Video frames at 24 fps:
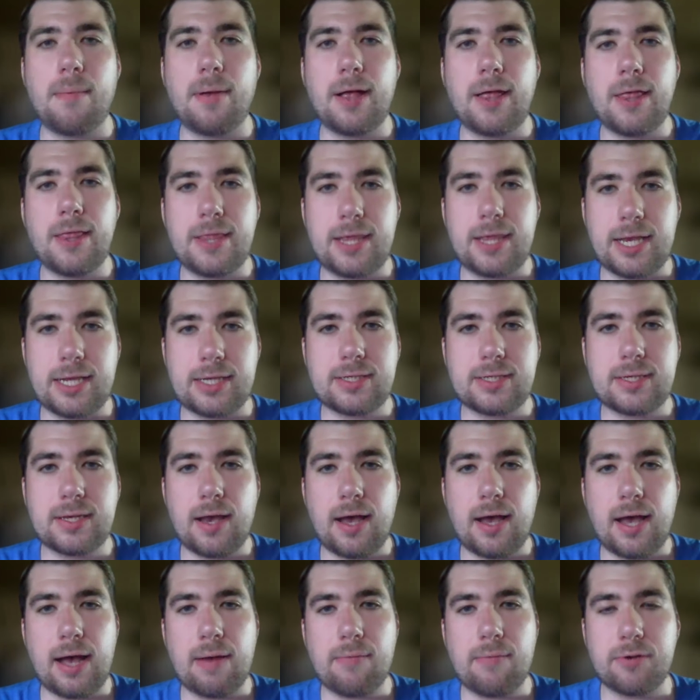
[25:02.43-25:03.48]
this
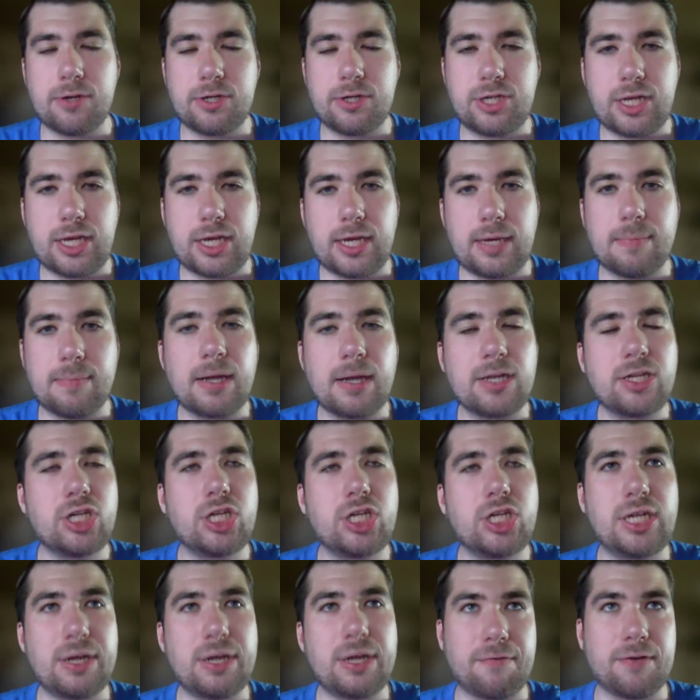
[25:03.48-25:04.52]
regime, much
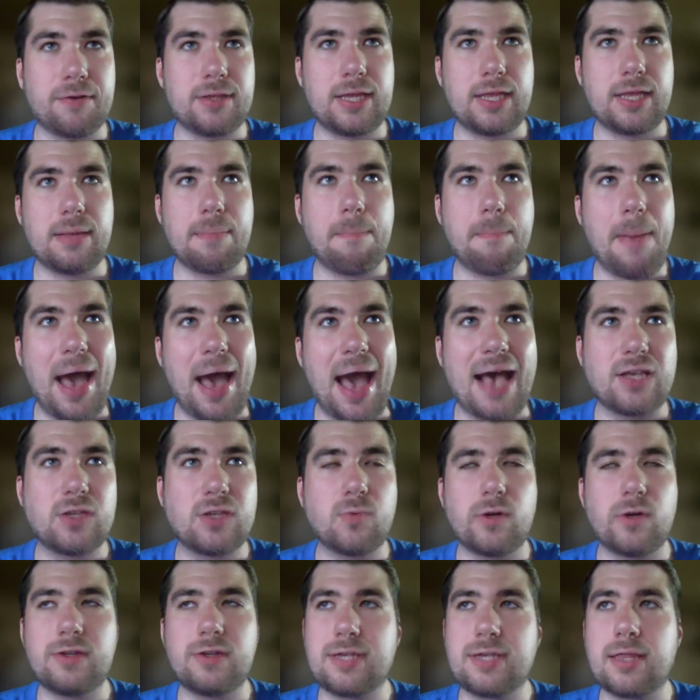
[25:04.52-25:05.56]
different than the past
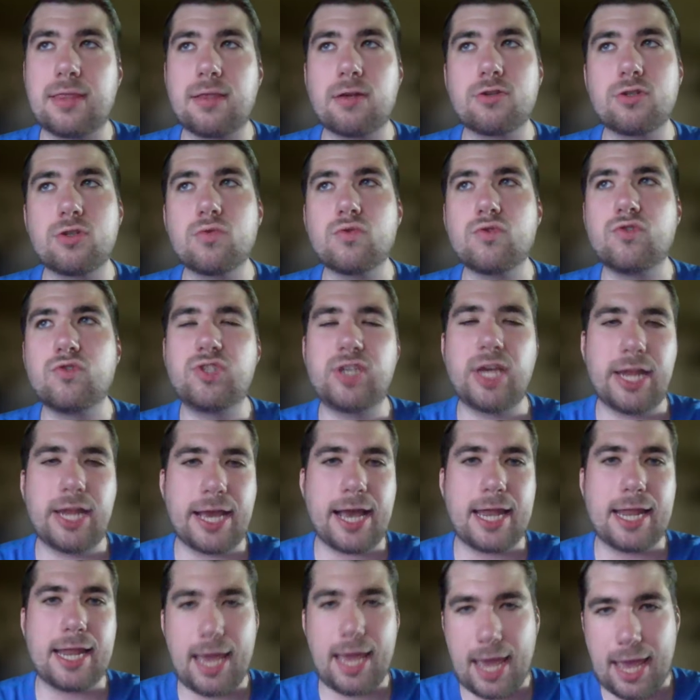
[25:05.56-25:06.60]
one, is that there's no sitting
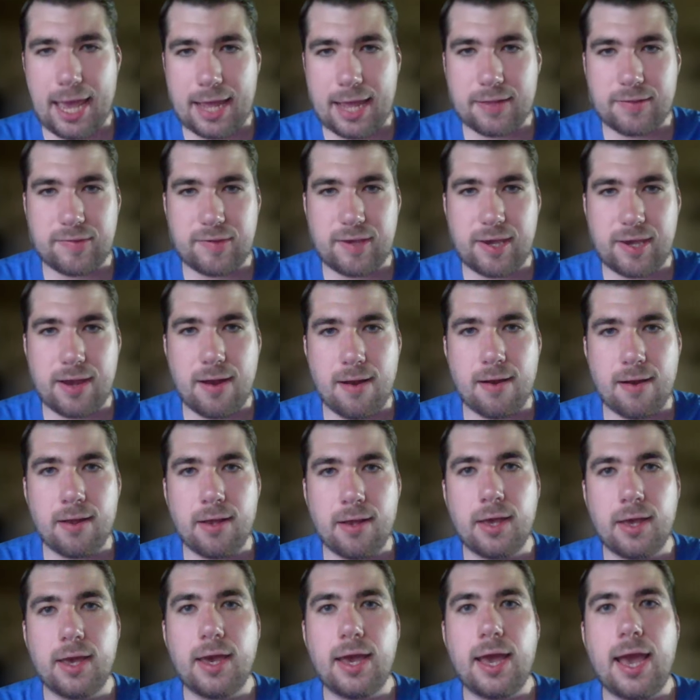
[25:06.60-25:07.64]
on hands here
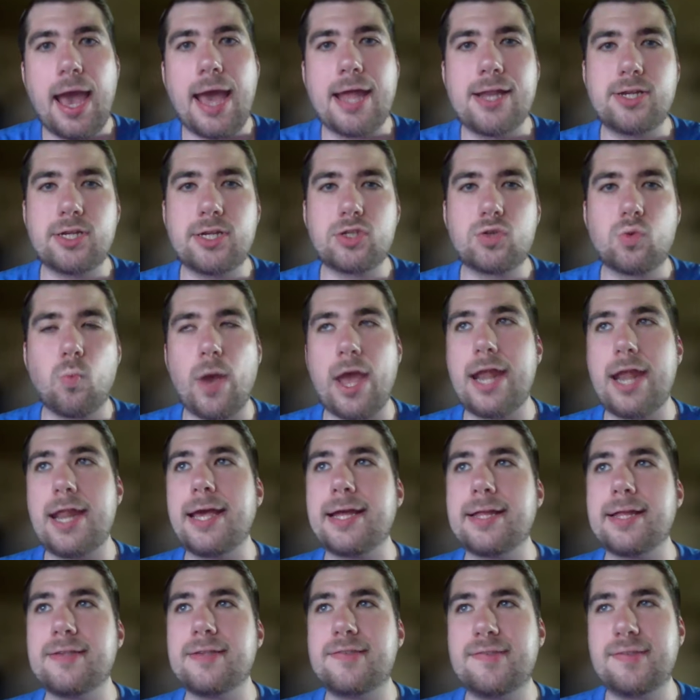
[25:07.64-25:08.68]
and just
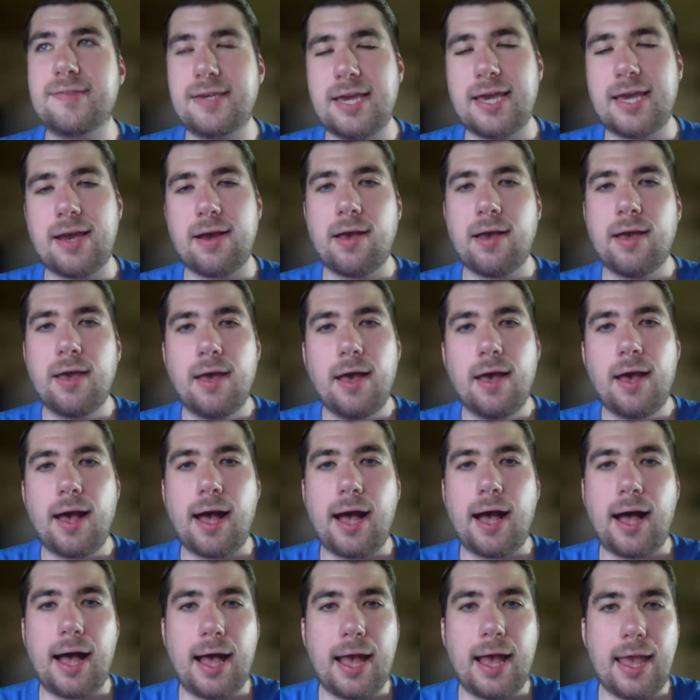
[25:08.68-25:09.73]
waiting and seeing
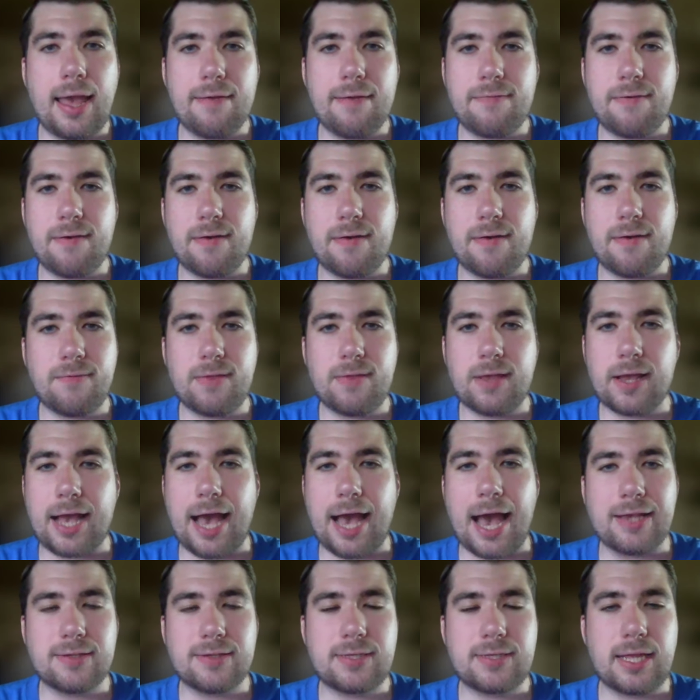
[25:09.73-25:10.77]
if the
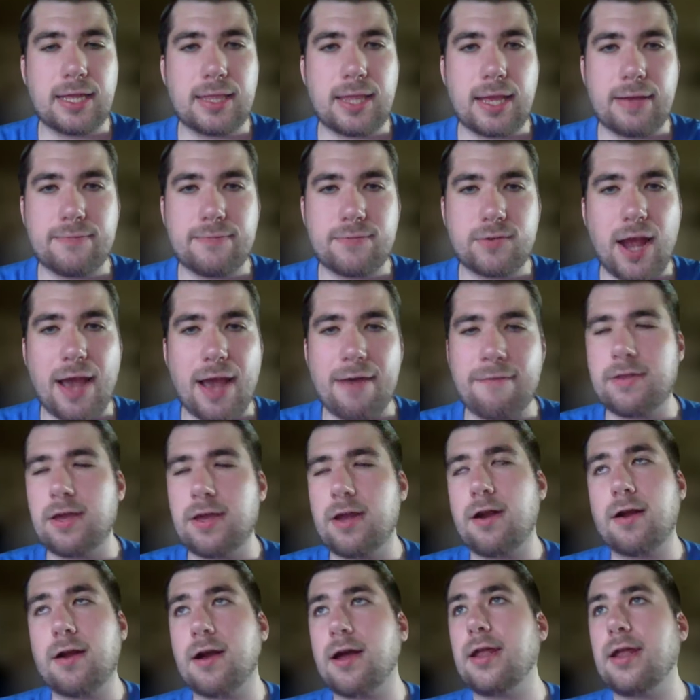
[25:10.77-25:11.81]
guys that they've drafted
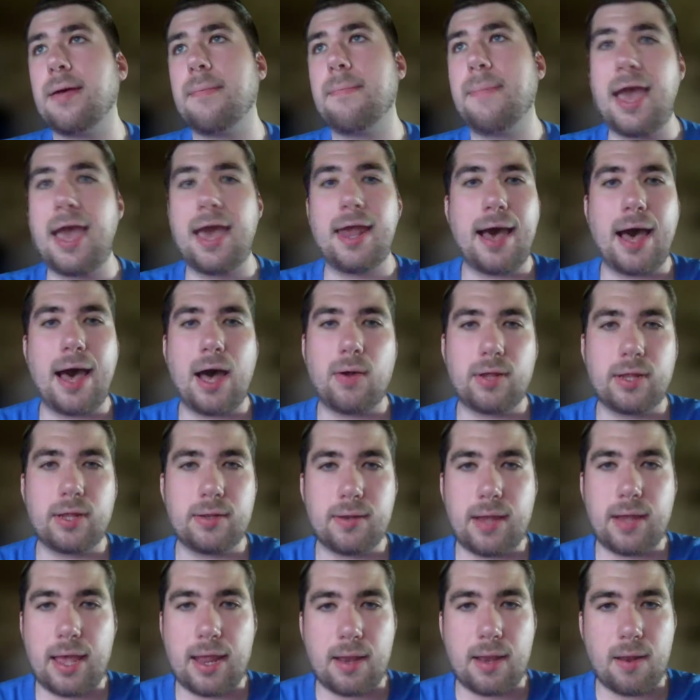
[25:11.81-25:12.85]
are going to pan out
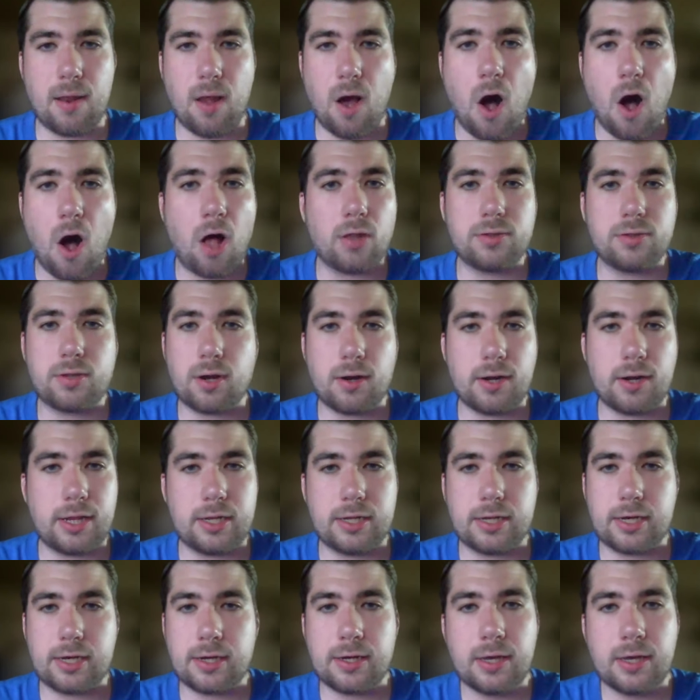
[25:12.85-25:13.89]
and all turn
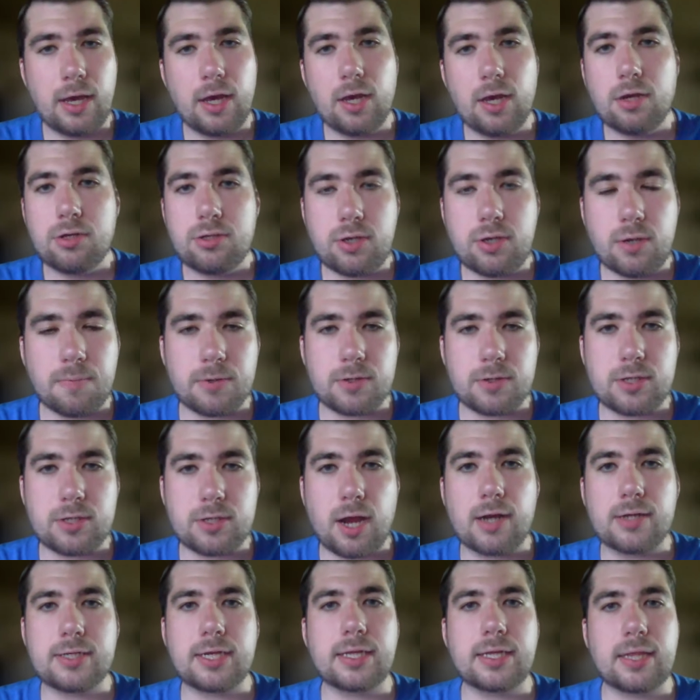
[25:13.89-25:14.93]
into
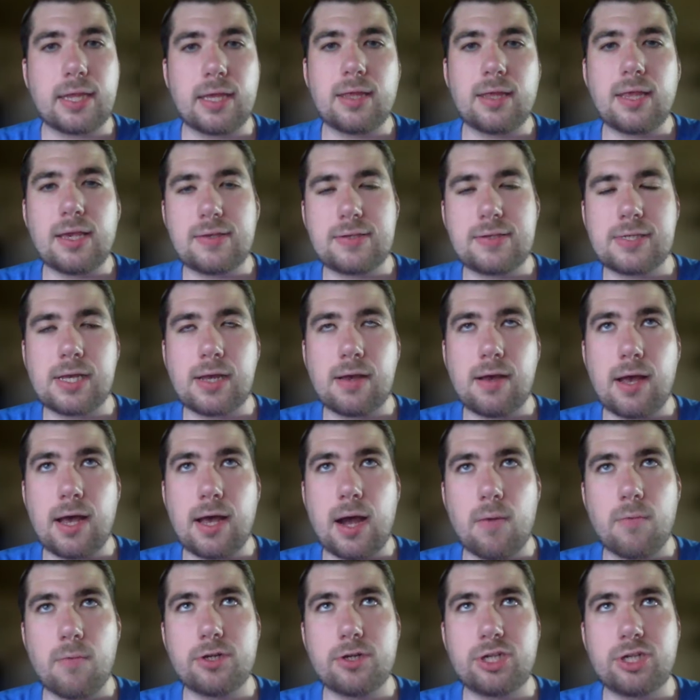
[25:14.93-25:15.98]
superstars. Like this is a
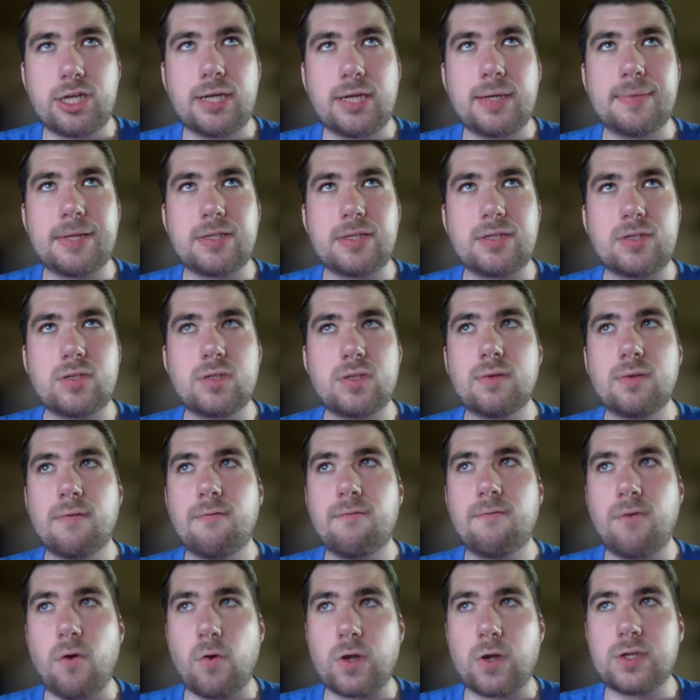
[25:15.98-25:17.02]
regime that's
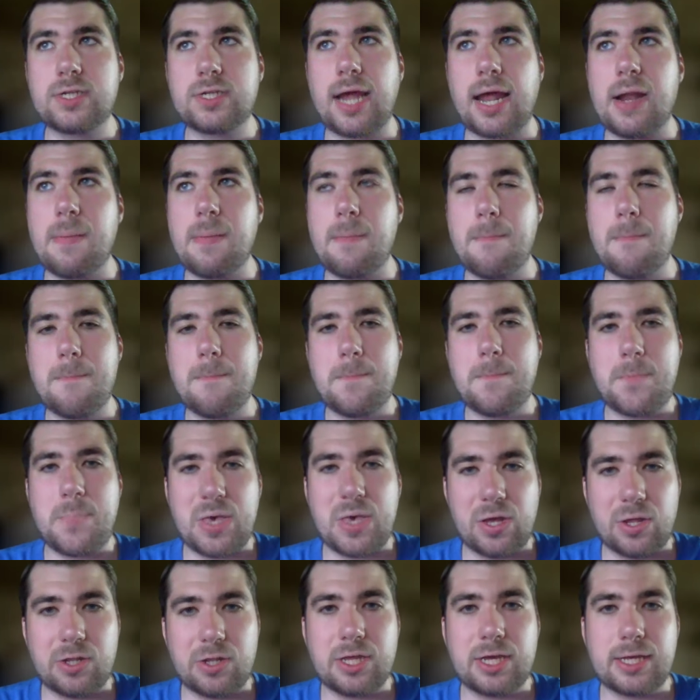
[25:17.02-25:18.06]
focused on
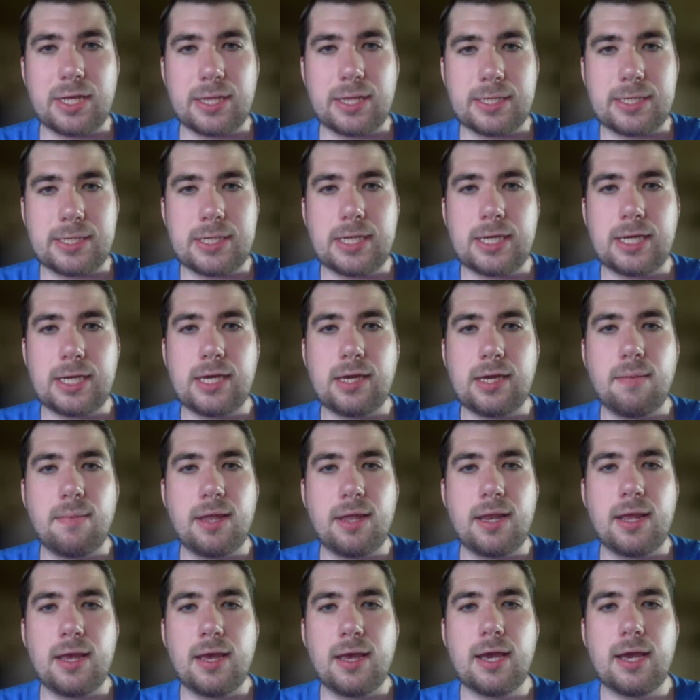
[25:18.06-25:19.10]
building this team
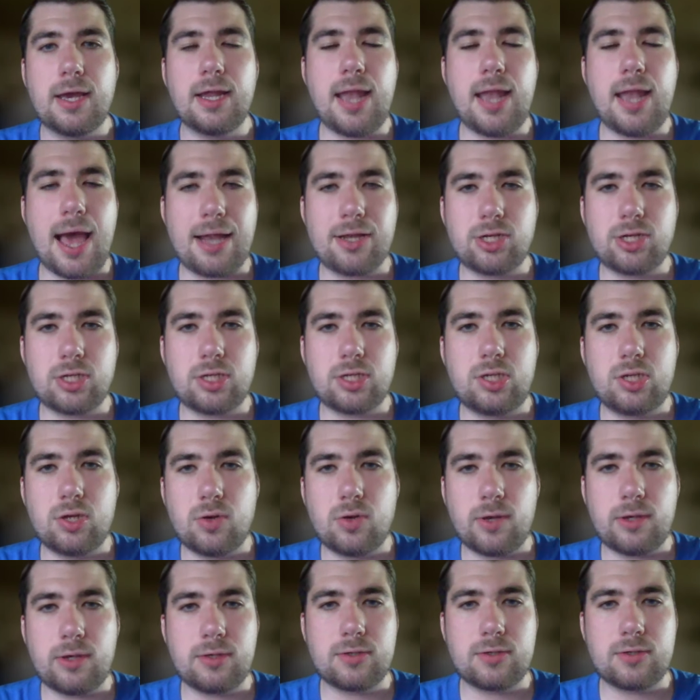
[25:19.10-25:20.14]
and not just
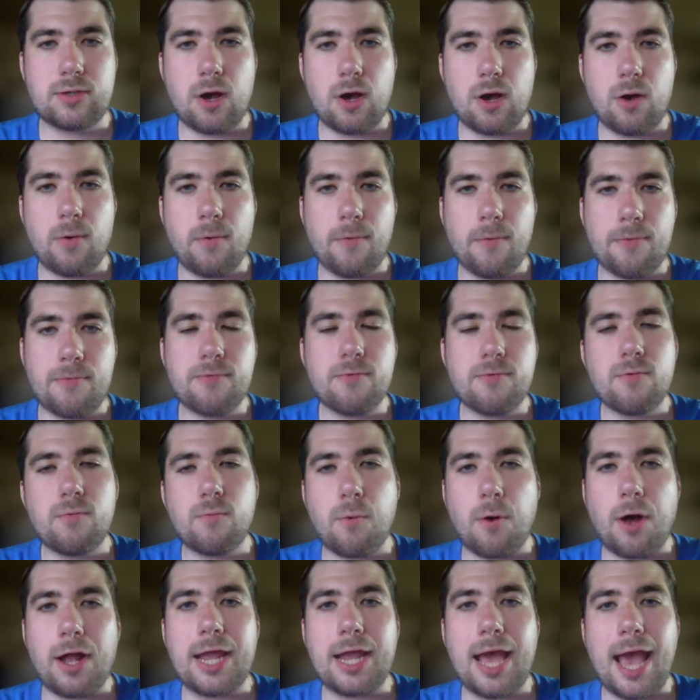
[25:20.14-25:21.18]
doing so through
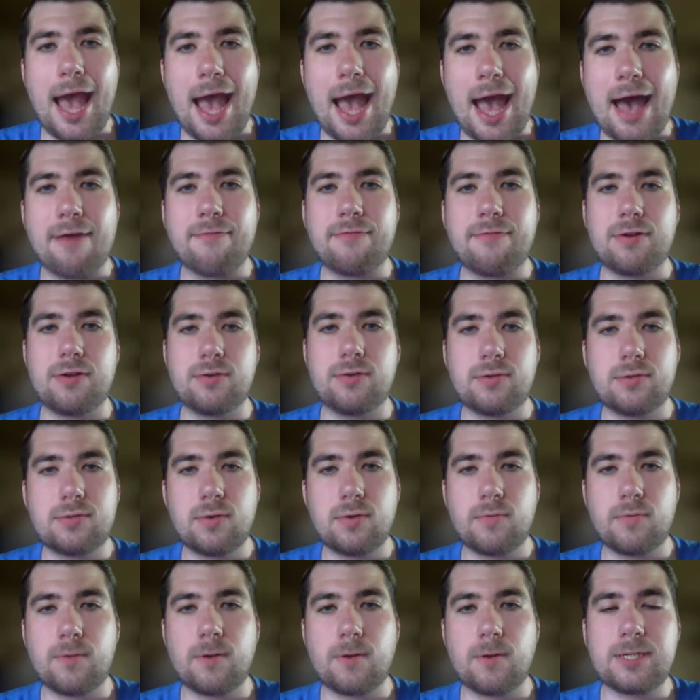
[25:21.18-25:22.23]
one avenue.
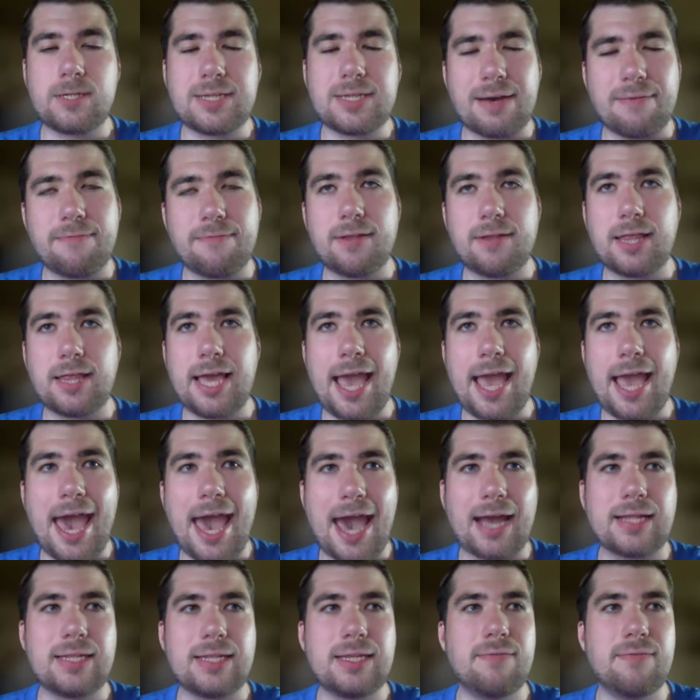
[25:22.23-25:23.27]
So they're definitely
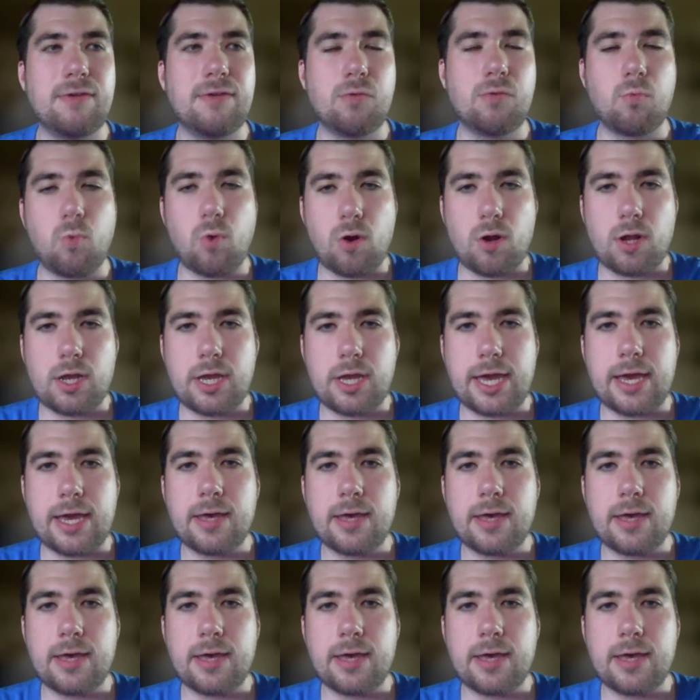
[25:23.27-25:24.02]
active and working.